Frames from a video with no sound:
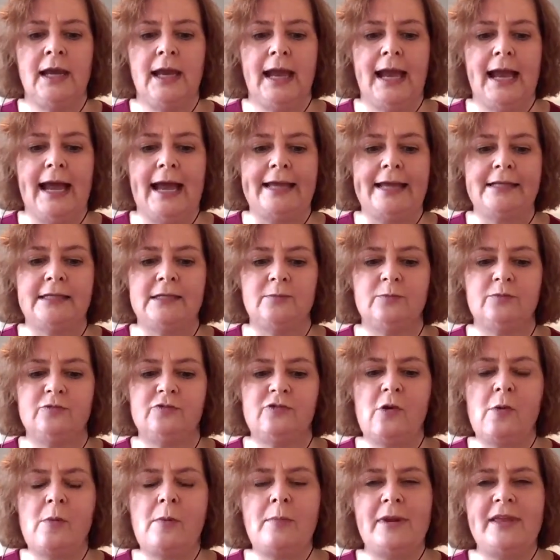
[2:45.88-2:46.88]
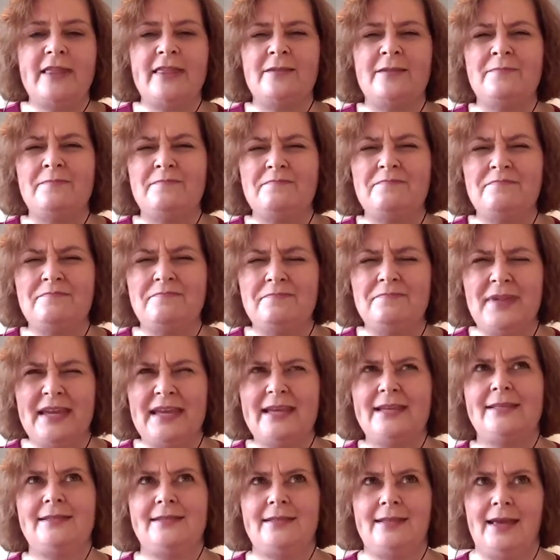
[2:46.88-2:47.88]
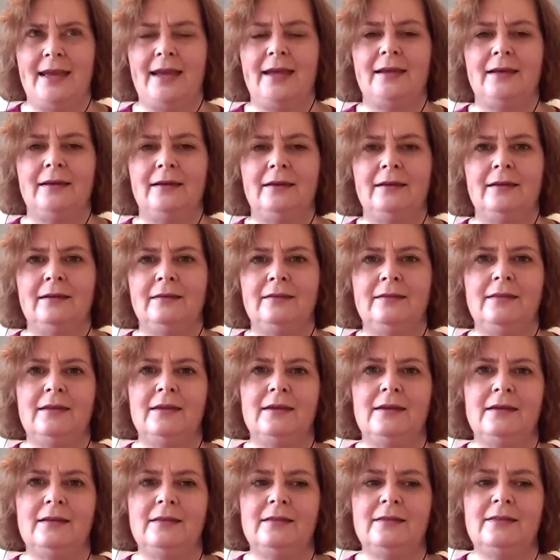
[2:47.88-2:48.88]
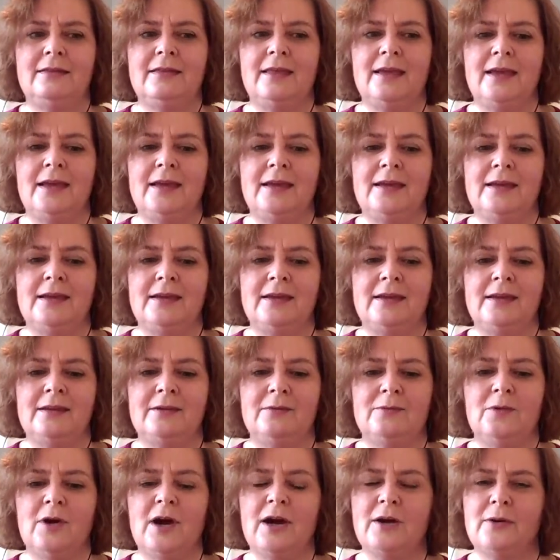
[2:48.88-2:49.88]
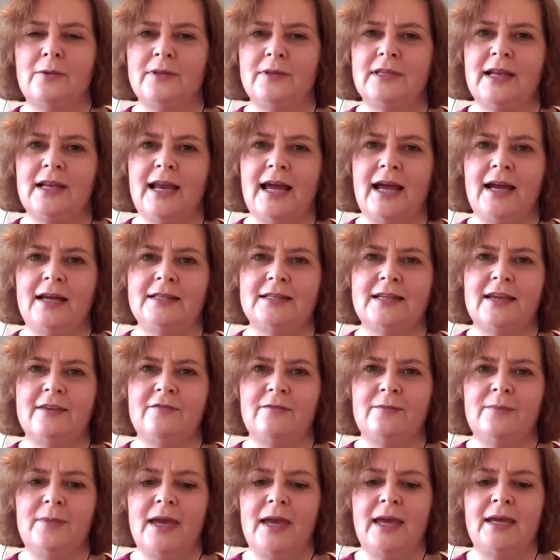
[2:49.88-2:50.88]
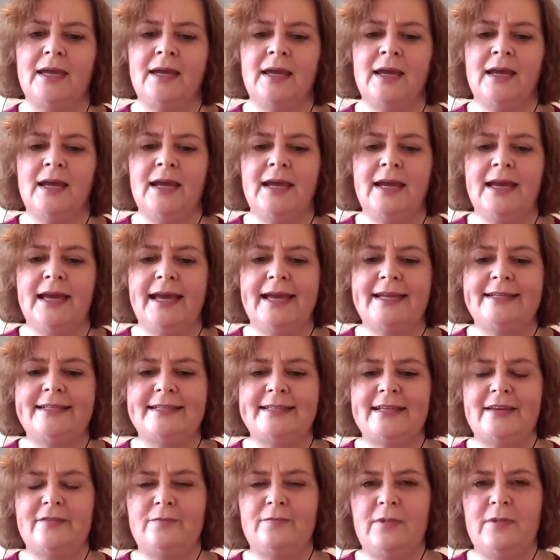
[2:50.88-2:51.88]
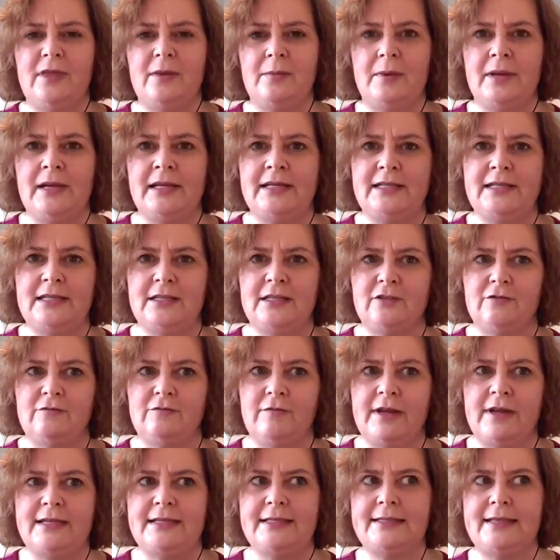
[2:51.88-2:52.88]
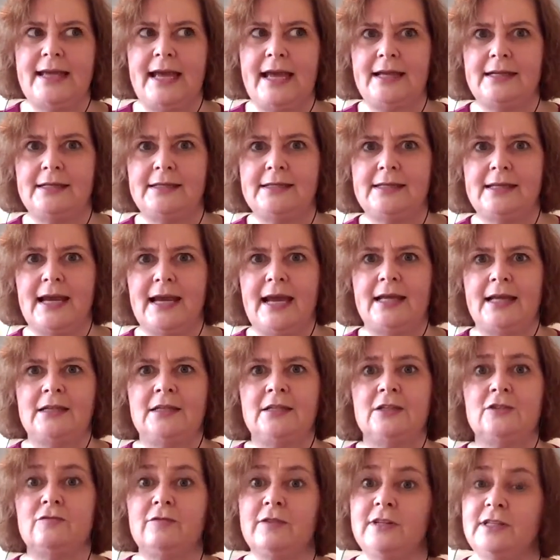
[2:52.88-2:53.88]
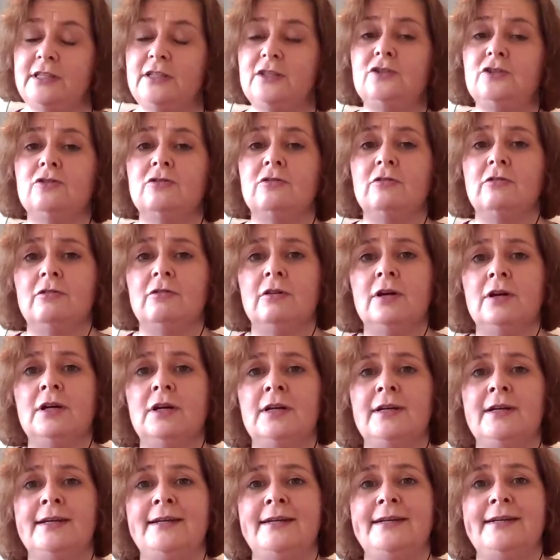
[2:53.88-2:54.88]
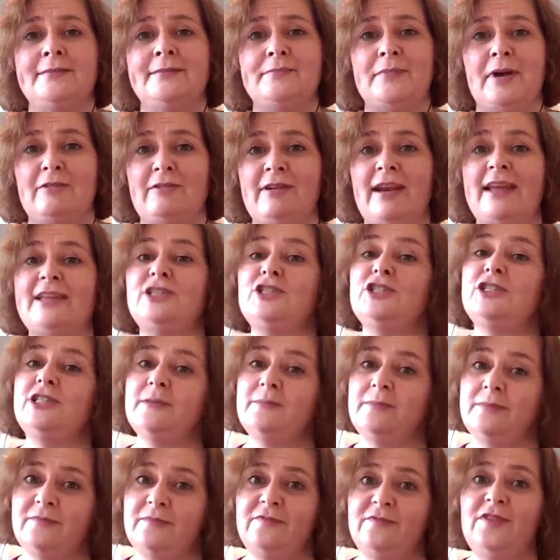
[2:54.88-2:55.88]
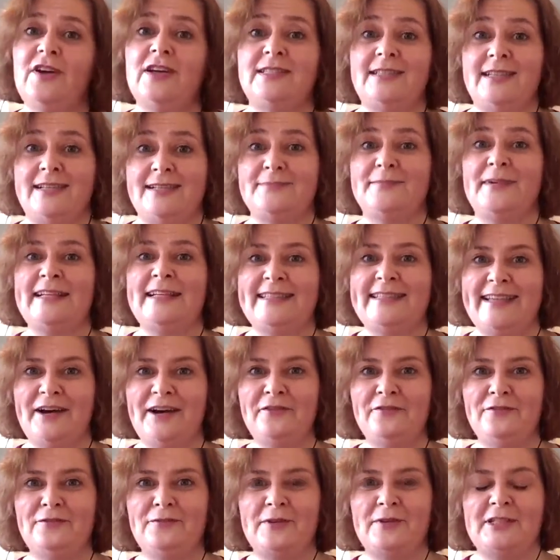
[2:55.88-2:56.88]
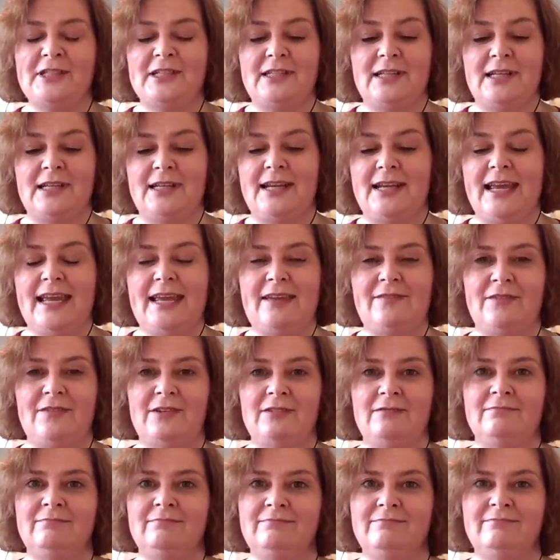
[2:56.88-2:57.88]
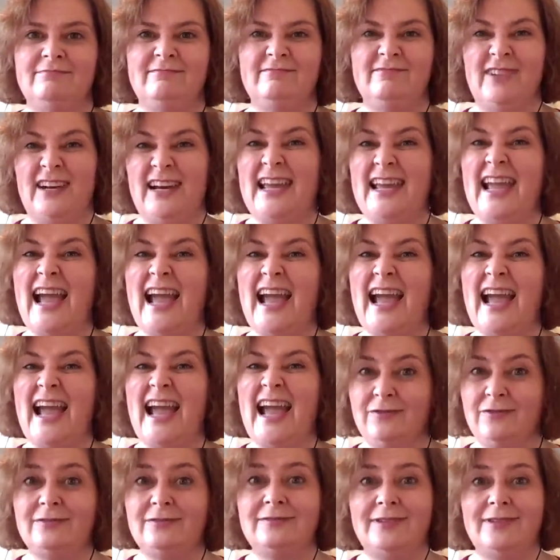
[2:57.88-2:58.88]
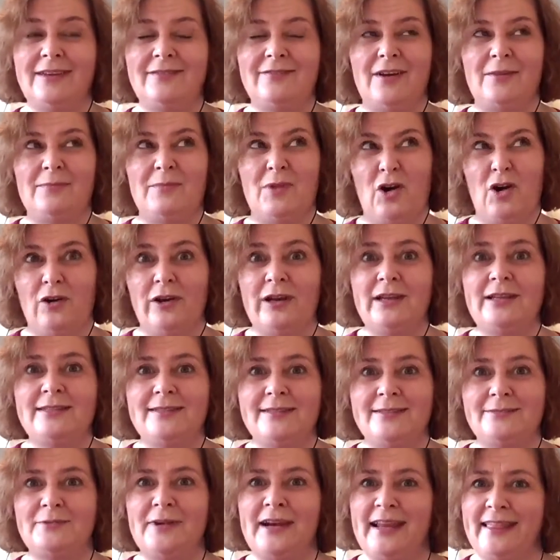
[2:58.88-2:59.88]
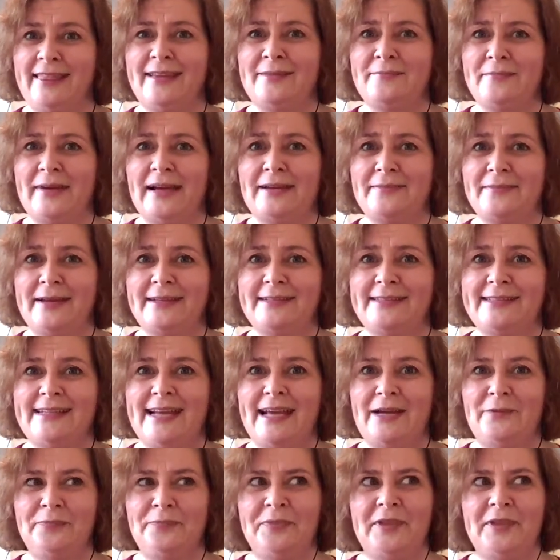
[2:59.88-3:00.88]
And probably the biggest thing that the work with Claire has given me is it's given me the ability to reset and restore my relationship, firstly to myself, which I didn't even really have, if I'm honest, when I think back about it now.